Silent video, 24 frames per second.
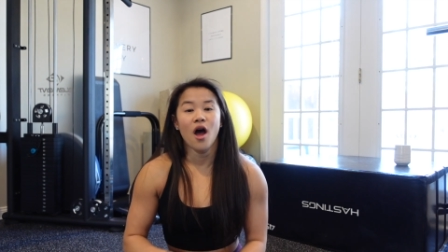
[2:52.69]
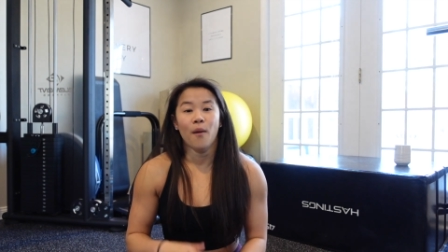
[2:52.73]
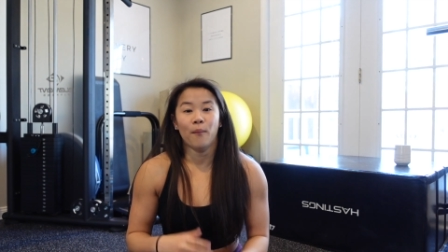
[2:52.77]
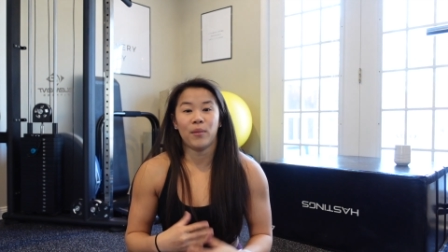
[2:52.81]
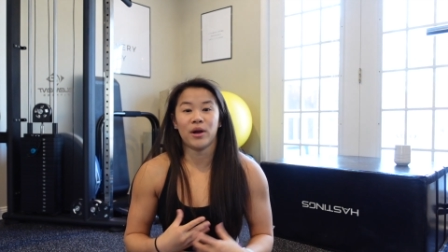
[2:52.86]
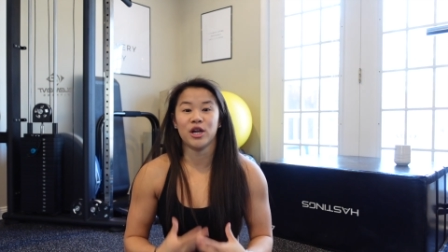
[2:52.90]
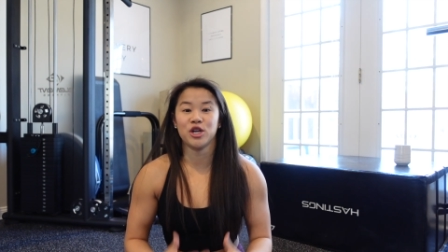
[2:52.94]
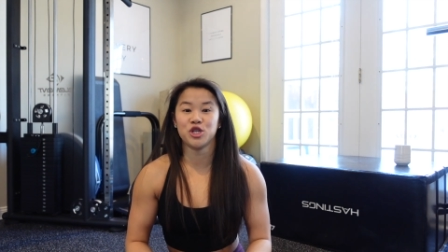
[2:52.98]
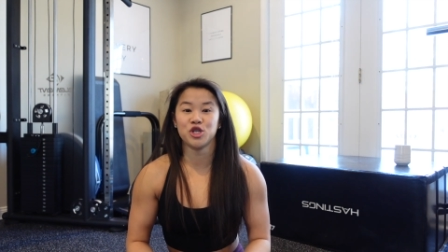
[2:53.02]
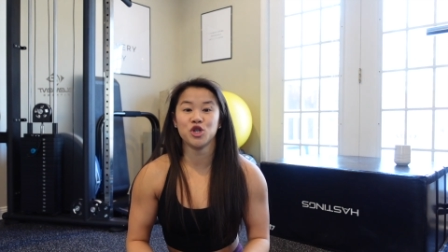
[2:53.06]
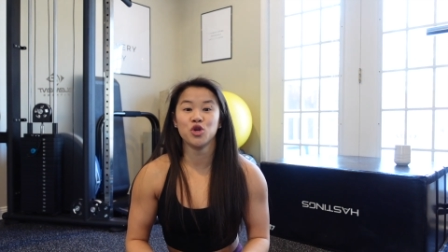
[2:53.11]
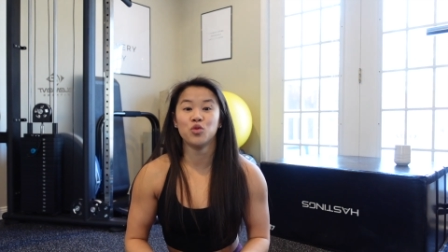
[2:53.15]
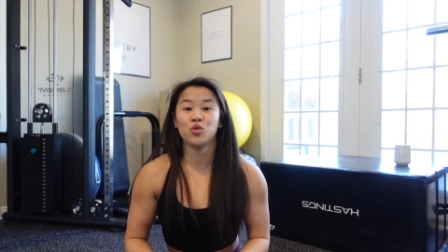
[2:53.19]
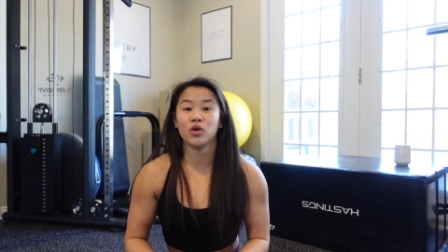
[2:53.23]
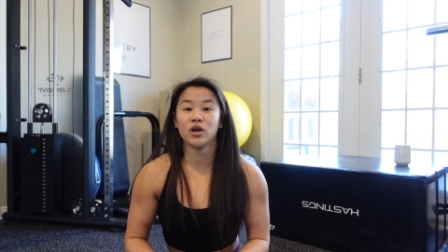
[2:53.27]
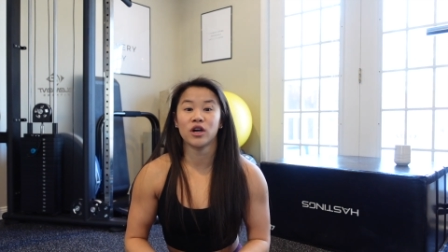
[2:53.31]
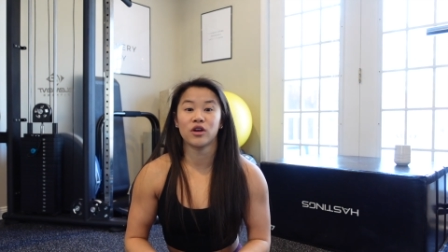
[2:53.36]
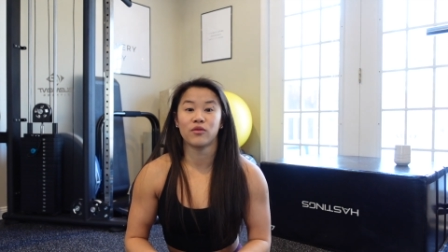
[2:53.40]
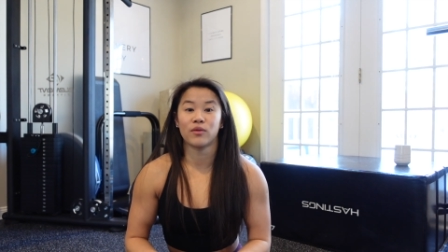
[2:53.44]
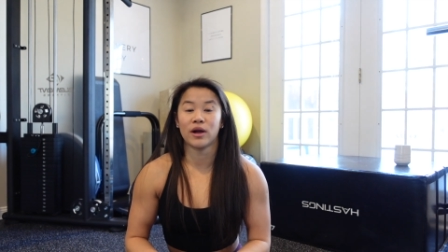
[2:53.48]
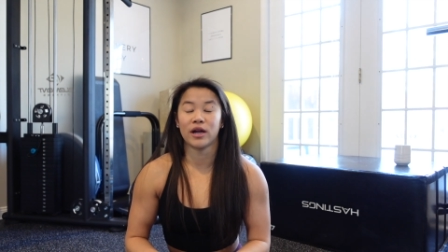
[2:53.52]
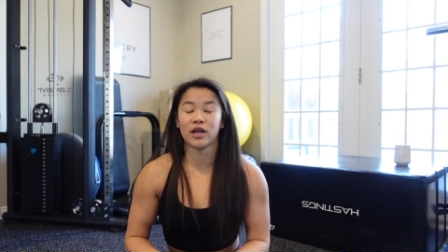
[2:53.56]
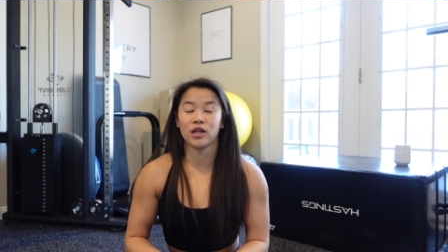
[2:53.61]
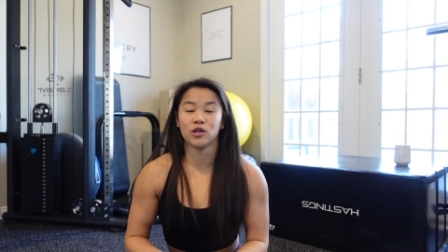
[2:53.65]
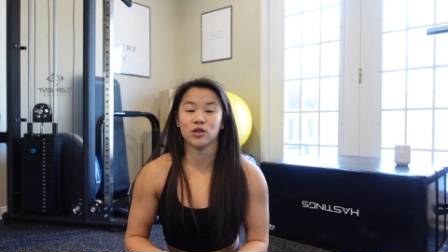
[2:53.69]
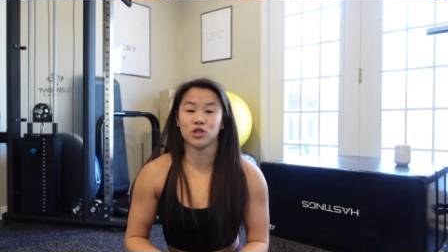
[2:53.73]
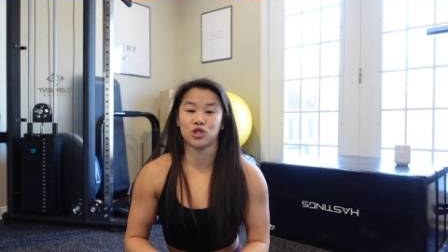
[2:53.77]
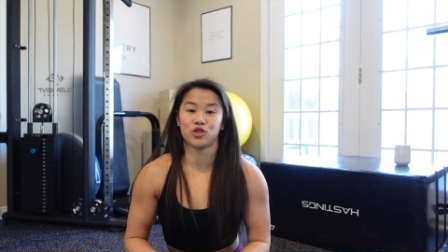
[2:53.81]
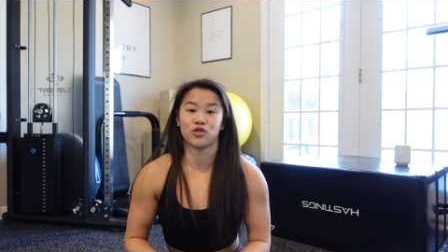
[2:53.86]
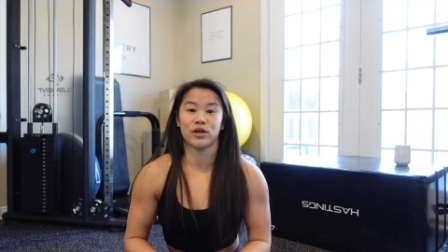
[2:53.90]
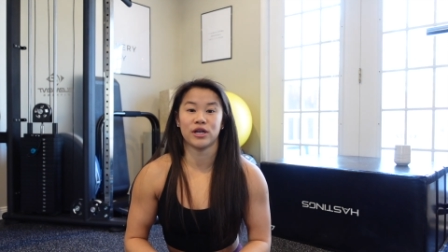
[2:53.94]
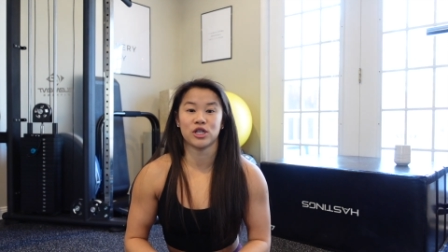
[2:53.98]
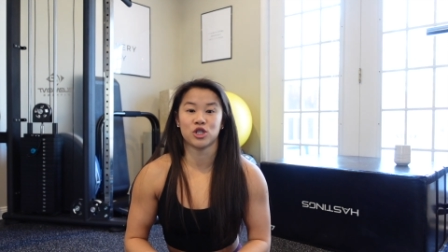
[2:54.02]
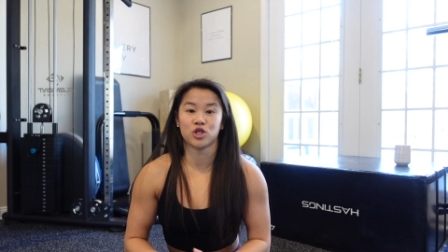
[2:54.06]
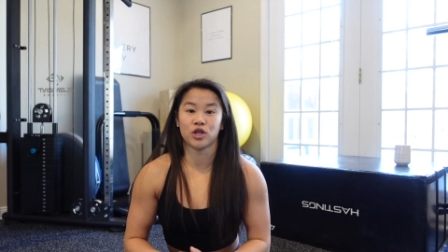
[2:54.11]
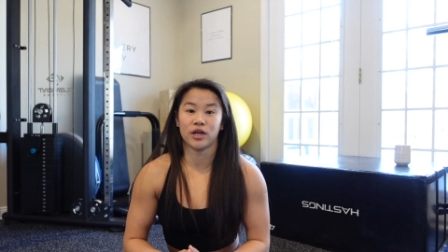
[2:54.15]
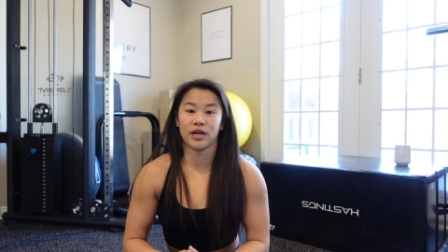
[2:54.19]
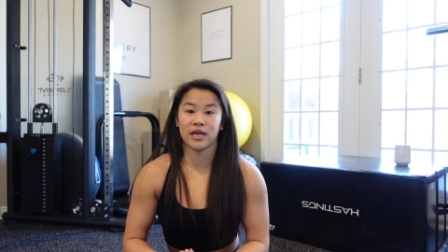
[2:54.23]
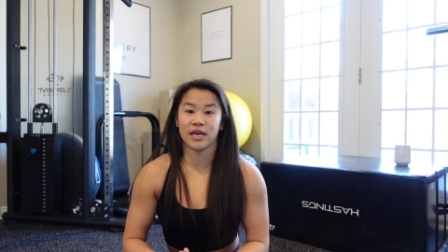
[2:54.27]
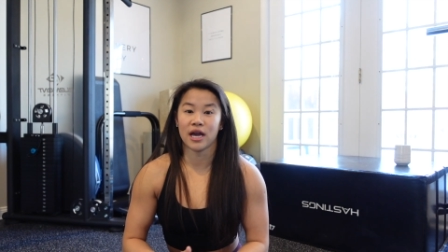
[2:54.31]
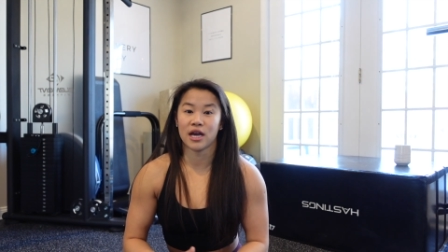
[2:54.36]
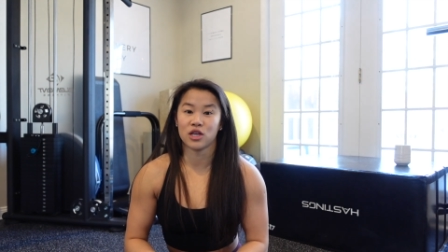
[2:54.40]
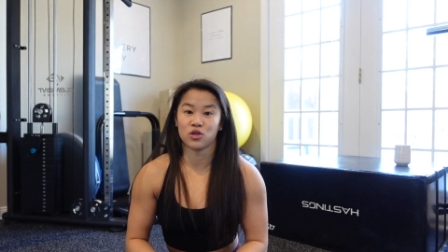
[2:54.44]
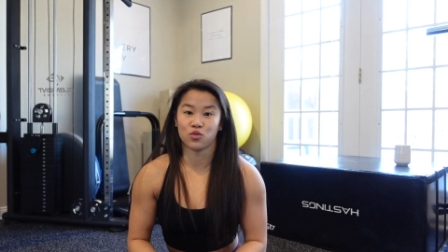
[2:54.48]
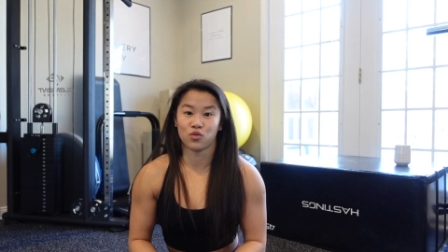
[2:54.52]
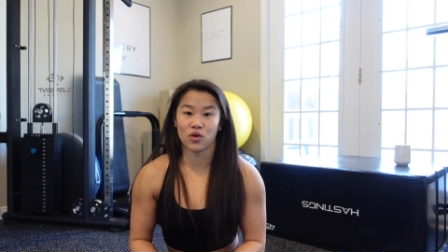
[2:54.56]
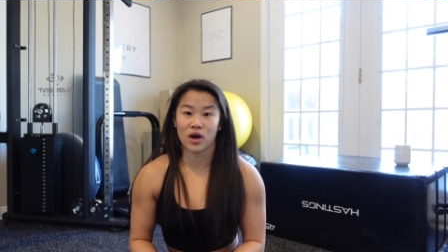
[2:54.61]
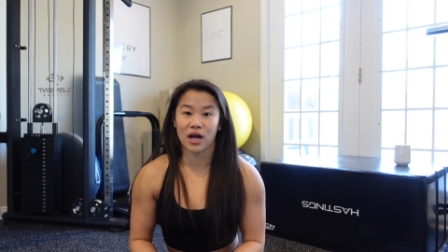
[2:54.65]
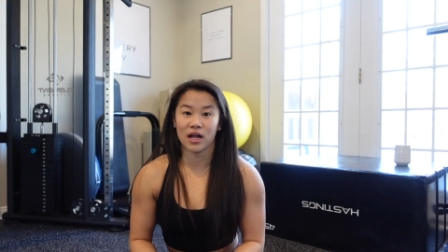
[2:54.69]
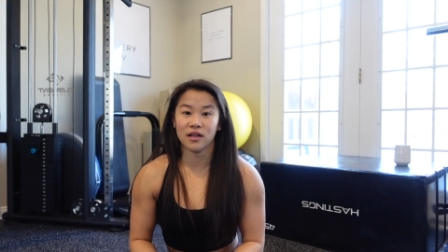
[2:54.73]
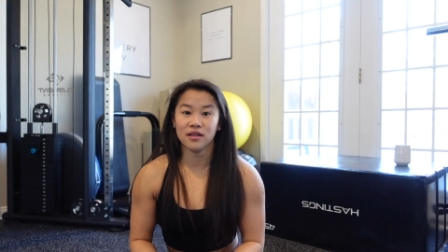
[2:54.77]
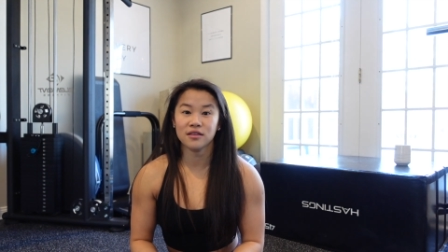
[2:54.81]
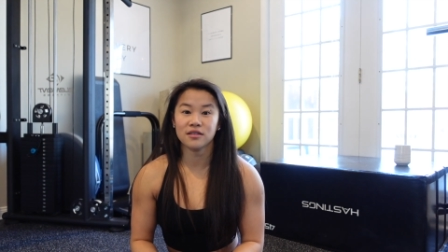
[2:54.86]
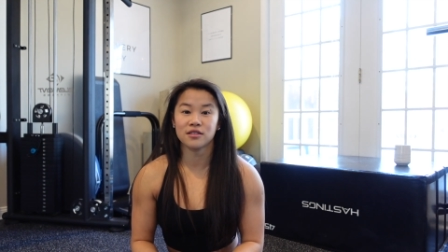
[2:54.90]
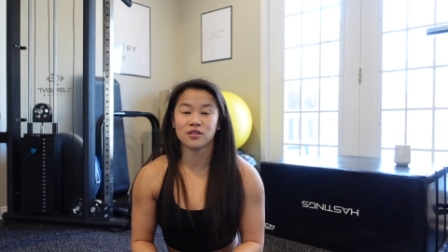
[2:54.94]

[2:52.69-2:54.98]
But I do work regular strength training as well.